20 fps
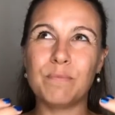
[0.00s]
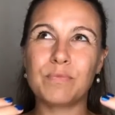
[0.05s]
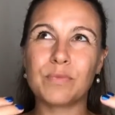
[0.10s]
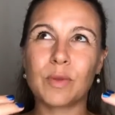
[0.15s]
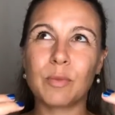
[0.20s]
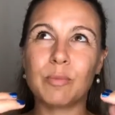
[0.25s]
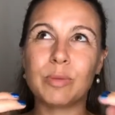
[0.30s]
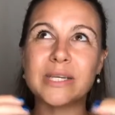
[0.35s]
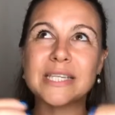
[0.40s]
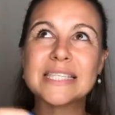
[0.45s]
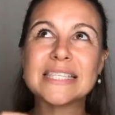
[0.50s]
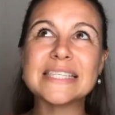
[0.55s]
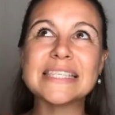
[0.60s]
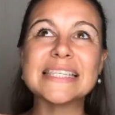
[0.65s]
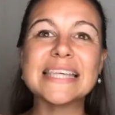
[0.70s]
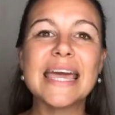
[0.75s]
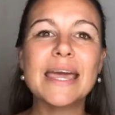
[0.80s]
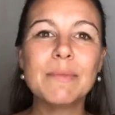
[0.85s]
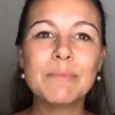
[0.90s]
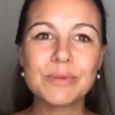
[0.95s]

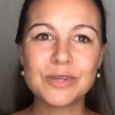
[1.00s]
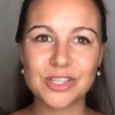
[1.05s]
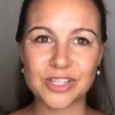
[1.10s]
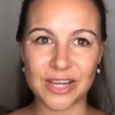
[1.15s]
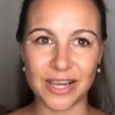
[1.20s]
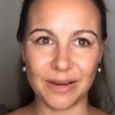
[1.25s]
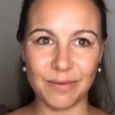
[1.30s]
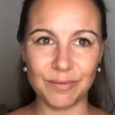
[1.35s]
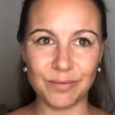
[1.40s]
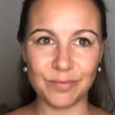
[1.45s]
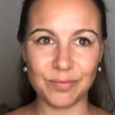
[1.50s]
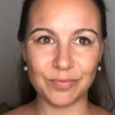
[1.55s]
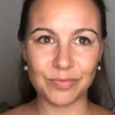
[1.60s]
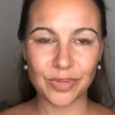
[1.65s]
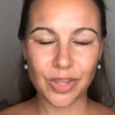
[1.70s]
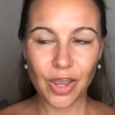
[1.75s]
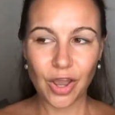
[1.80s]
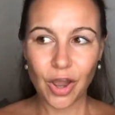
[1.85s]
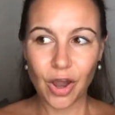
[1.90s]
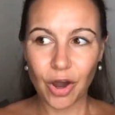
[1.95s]
perception
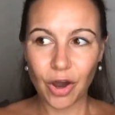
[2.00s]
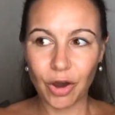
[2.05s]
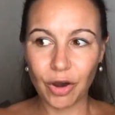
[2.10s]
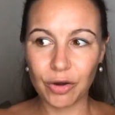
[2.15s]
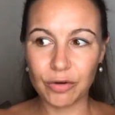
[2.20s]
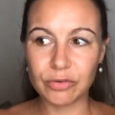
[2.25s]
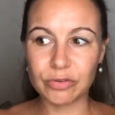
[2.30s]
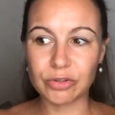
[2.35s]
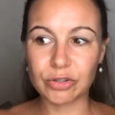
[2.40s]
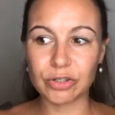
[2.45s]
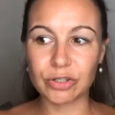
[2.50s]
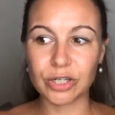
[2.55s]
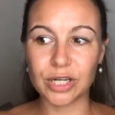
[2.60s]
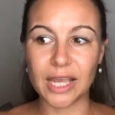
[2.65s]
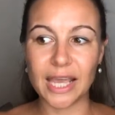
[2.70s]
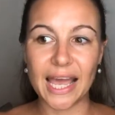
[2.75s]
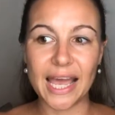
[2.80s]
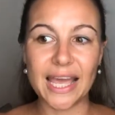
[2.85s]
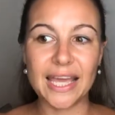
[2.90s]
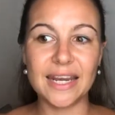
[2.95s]
of
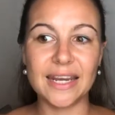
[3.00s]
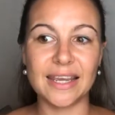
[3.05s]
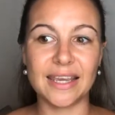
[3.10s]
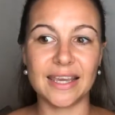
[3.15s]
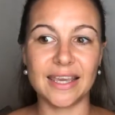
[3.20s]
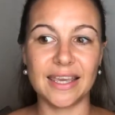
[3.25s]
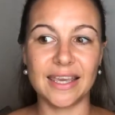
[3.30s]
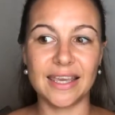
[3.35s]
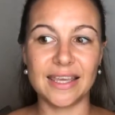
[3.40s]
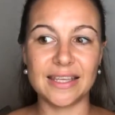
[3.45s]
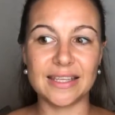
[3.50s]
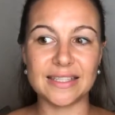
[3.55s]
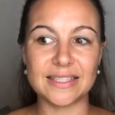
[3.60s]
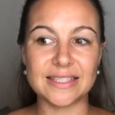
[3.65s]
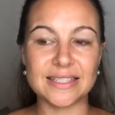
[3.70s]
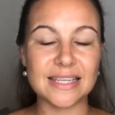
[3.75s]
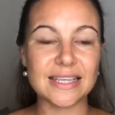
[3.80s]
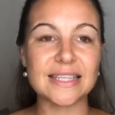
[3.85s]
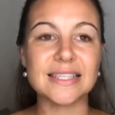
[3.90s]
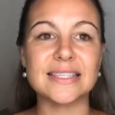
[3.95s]
creating
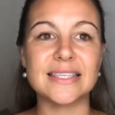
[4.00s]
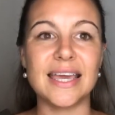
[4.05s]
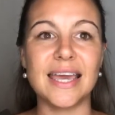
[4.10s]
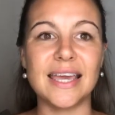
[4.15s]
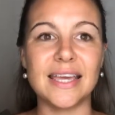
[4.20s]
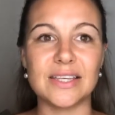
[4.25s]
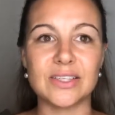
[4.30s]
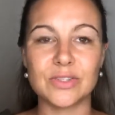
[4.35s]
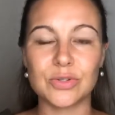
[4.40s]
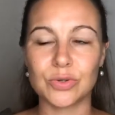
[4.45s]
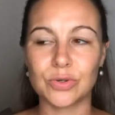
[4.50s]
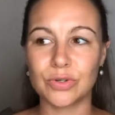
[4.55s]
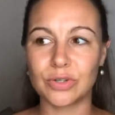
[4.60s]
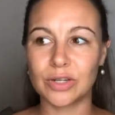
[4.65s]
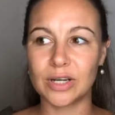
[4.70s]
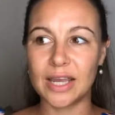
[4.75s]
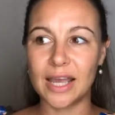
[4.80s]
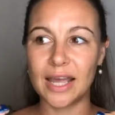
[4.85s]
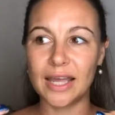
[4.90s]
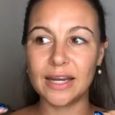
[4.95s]
success or
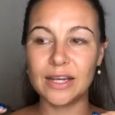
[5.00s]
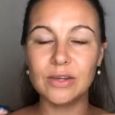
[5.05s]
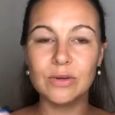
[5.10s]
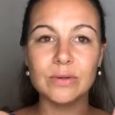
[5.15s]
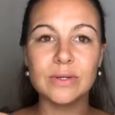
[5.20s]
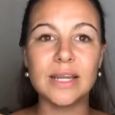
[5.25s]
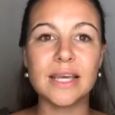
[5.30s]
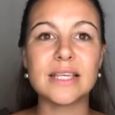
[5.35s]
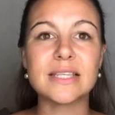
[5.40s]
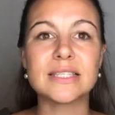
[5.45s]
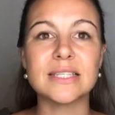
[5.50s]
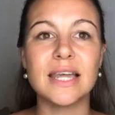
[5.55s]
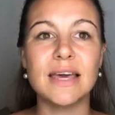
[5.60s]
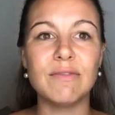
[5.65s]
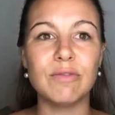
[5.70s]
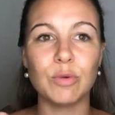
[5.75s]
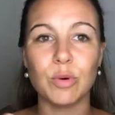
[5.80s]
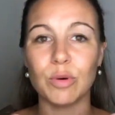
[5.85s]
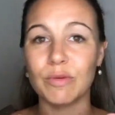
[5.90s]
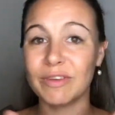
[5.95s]
creating your next
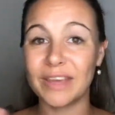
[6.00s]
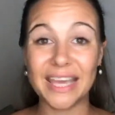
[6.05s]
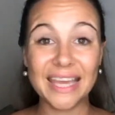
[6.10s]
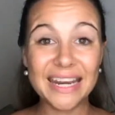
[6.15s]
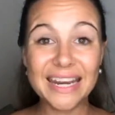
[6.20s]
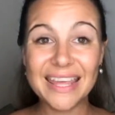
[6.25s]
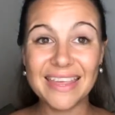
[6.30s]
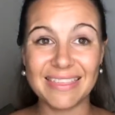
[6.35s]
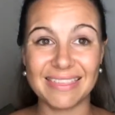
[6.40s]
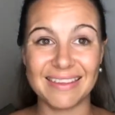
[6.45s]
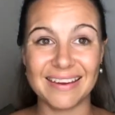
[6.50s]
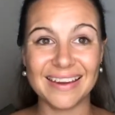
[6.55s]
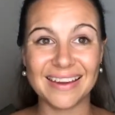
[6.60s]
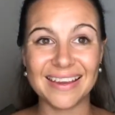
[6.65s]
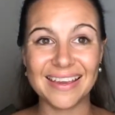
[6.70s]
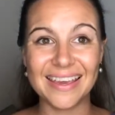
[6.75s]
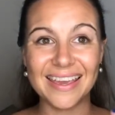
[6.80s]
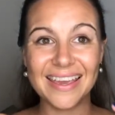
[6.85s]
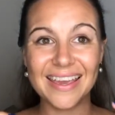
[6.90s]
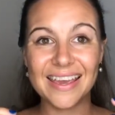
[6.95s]
level of
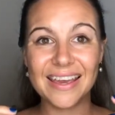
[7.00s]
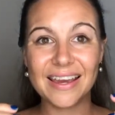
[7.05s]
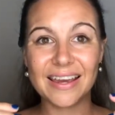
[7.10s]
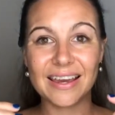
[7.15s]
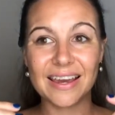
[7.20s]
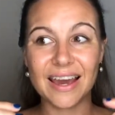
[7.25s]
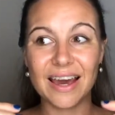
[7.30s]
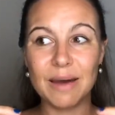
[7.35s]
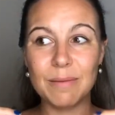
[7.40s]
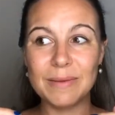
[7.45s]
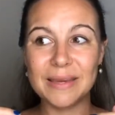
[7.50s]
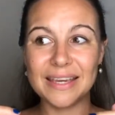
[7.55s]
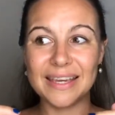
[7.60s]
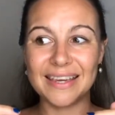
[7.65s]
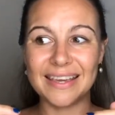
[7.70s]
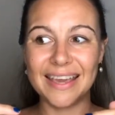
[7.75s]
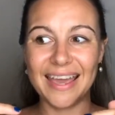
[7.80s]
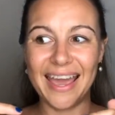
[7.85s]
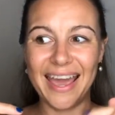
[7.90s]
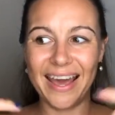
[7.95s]
anything
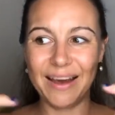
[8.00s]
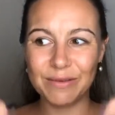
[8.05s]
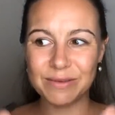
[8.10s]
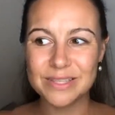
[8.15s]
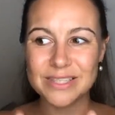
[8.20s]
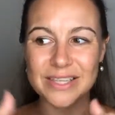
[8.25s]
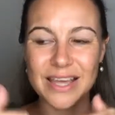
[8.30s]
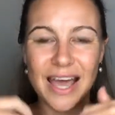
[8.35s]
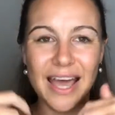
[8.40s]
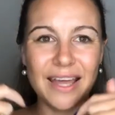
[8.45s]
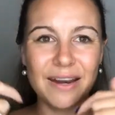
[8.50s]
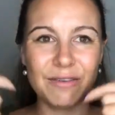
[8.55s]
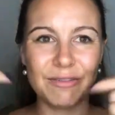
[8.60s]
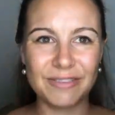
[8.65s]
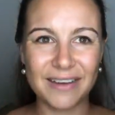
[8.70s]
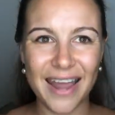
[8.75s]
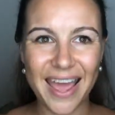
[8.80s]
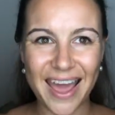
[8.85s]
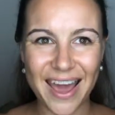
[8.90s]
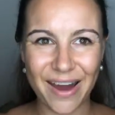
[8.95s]
coming outside of
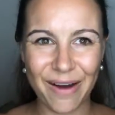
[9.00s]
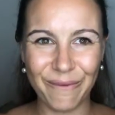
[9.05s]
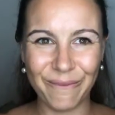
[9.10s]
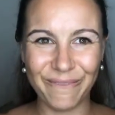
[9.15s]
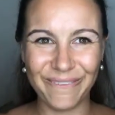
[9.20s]
now,